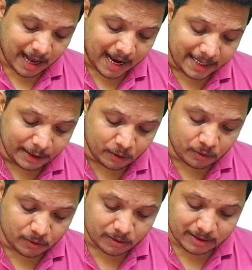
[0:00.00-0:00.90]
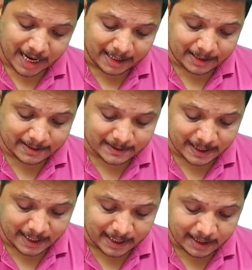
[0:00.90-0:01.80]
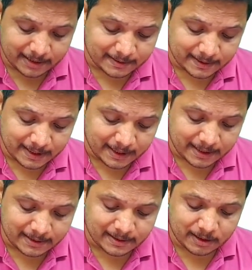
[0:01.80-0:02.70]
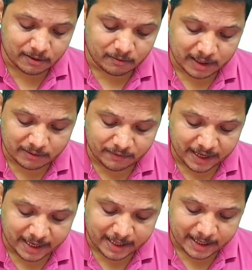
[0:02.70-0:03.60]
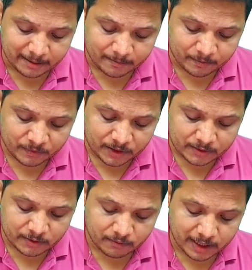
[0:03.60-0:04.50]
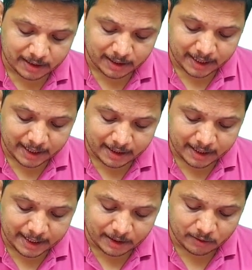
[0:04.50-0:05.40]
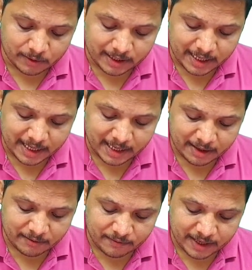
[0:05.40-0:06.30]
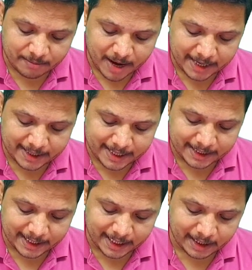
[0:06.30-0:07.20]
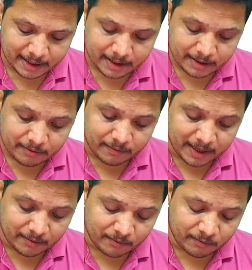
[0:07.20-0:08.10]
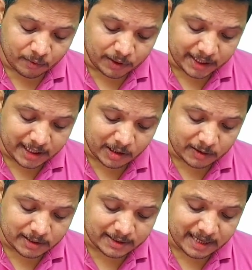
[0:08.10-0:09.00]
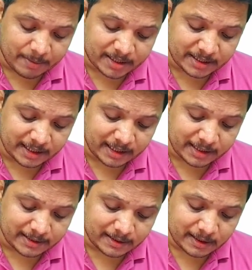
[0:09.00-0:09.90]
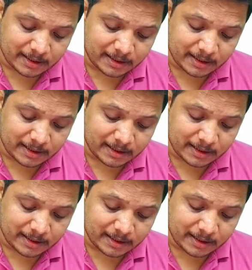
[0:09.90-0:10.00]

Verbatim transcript: I2 that is C, C is 1 Faraday. So 1 into dV by dt where voltage across this capacitor is